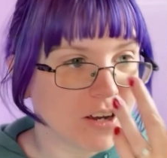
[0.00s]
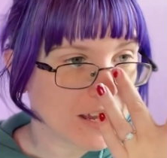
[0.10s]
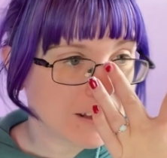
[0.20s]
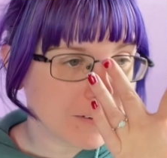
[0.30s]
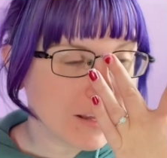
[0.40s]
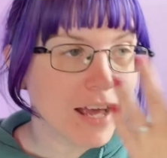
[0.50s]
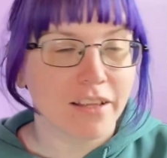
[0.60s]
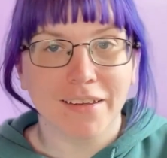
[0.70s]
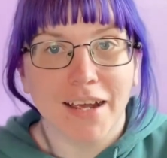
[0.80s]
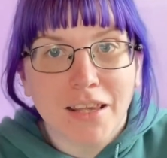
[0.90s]
Okay, because yeah,
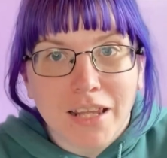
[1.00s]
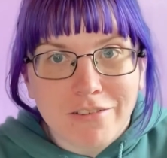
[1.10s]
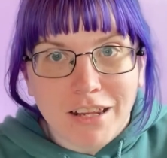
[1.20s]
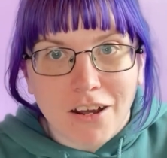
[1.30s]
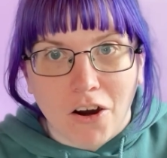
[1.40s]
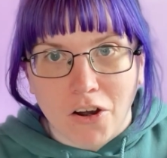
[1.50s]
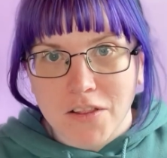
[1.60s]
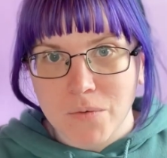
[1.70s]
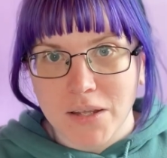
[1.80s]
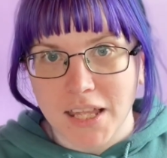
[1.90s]
it's like I love the art
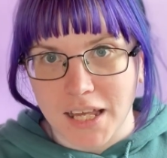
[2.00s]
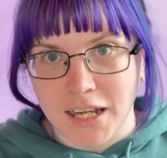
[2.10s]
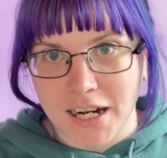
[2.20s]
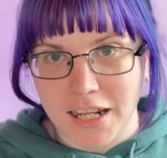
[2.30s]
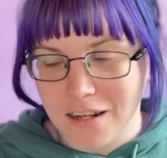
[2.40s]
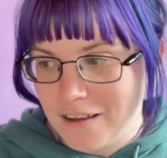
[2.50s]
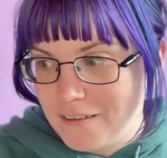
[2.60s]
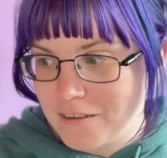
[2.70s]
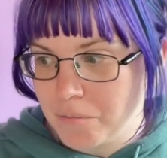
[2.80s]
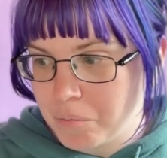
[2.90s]
that we get in
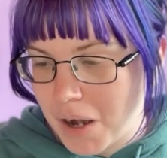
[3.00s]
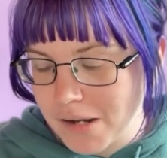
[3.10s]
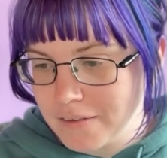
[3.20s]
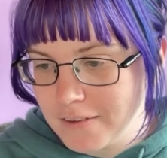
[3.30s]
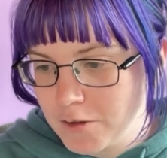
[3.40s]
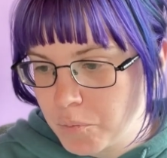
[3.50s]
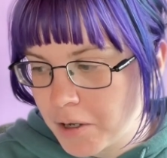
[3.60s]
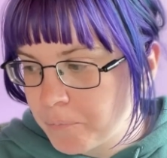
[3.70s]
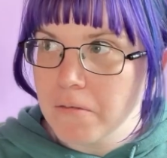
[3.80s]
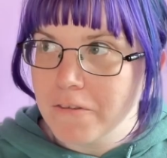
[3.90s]
these boxes,
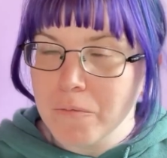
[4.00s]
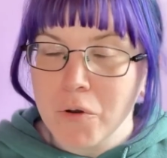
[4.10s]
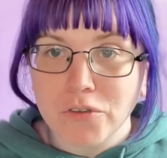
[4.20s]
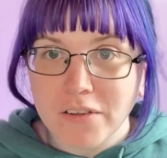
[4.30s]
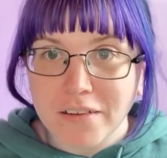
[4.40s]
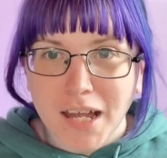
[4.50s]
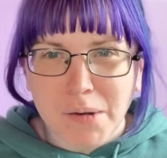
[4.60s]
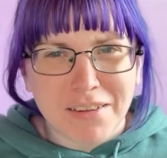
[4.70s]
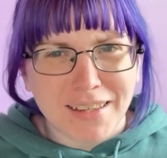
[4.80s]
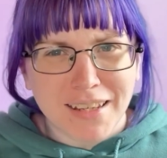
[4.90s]
but most of the time
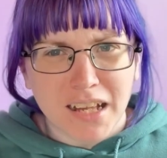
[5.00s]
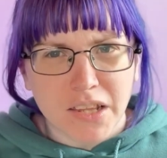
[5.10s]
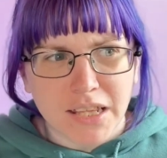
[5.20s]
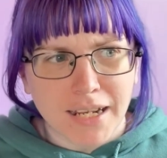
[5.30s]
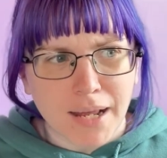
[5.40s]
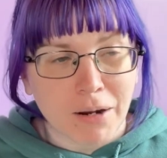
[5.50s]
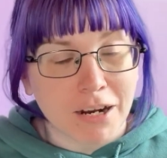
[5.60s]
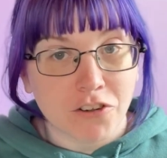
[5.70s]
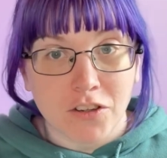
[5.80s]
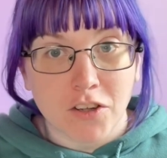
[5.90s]
it's like nothing that I would
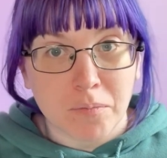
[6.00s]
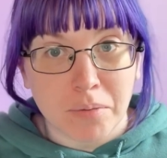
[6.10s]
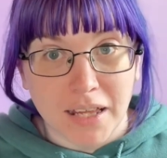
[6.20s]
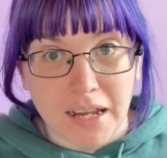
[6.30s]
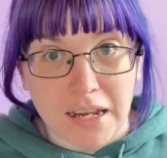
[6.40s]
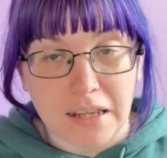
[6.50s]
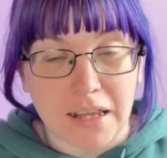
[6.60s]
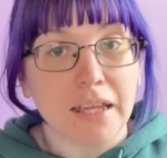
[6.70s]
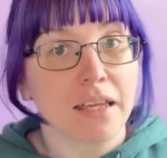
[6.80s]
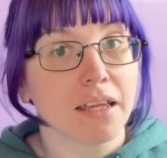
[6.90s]
actually display
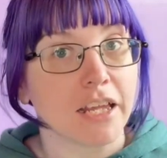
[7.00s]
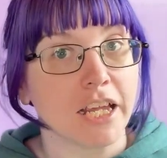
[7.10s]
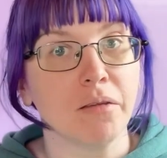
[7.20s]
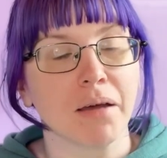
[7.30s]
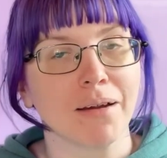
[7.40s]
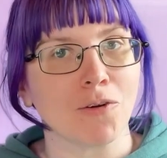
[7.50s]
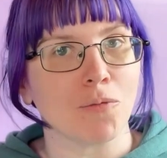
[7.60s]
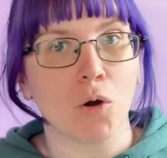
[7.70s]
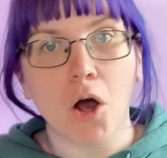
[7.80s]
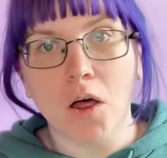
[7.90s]
like in my
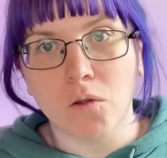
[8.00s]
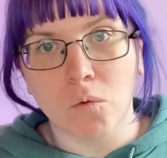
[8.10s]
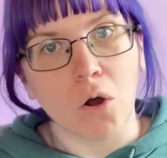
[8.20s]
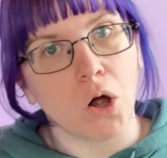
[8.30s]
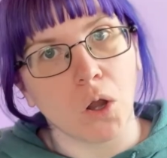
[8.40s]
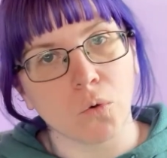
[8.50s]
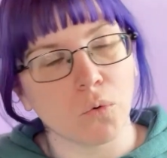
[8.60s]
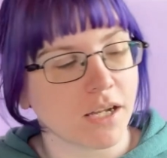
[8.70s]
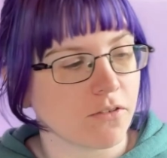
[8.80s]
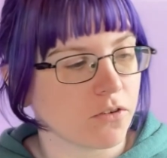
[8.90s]
room or on the wall or
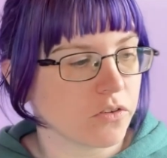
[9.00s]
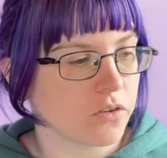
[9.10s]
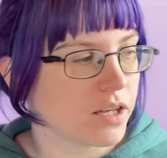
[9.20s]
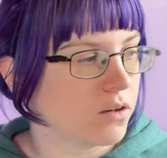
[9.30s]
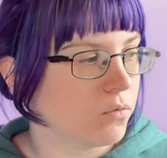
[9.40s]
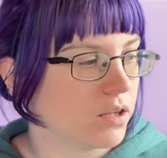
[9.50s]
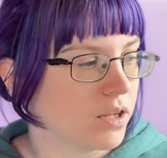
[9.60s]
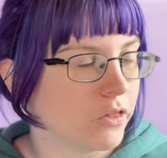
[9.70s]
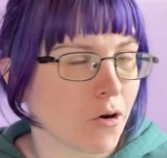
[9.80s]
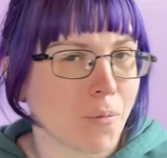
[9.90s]
whatever. So it's like I don't want to
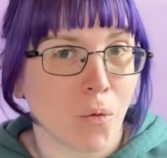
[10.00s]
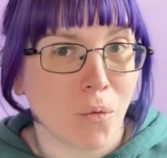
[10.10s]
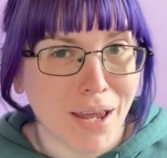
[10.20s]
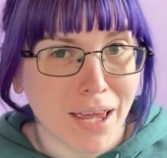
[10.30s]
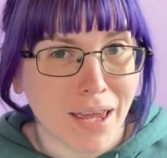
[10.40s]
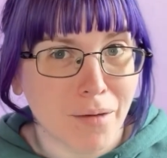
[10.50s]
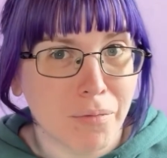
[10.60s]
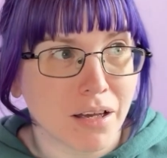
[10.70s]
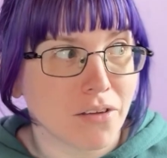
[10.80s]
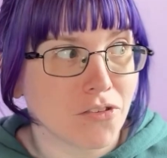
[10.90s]
like throw them away
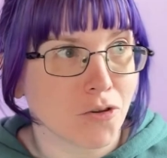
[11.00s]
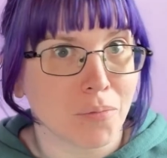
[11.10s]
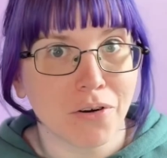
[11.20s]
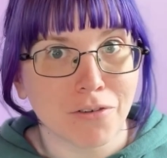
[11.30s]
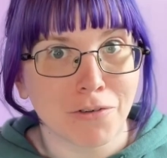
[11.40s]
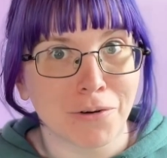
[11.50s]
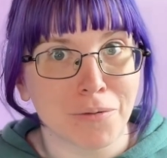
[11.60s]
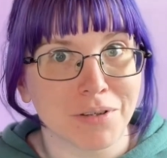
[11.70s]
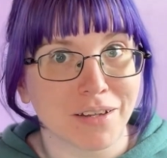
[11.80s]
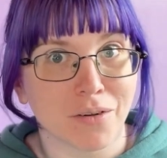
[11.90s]
because they're beautiful,
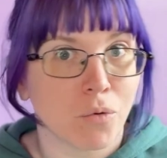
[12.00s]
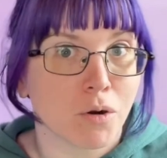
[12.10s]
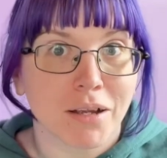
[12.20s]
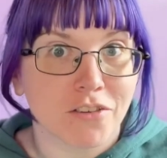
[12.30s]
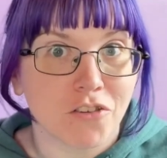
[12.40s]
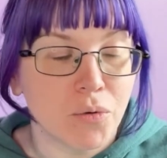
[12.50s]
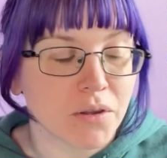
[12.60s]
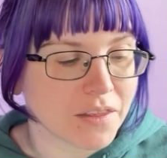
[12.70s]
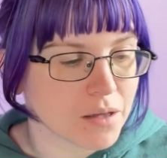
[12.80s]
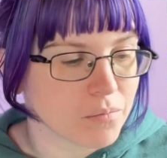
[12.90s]
but it's like, what do I do
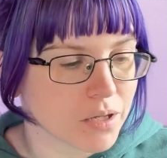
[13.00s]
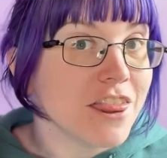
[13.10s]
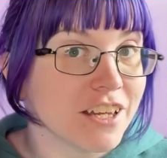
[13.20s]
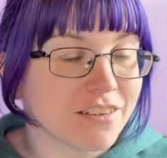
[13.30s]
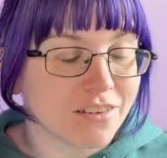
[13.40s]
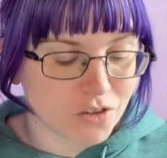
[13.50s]
with them? This is